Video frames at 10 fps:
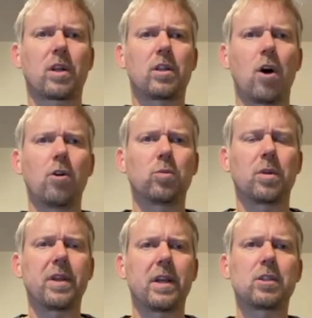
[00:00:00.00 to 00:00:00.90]
want to close
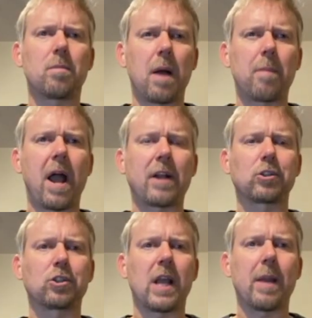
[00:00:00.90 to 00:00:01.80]
with this about
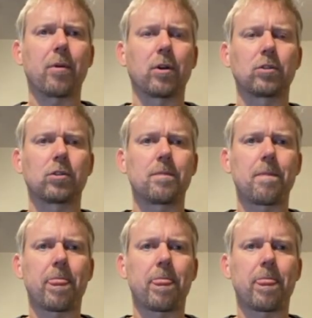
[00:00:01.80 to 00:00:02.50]
Patrick Chambers.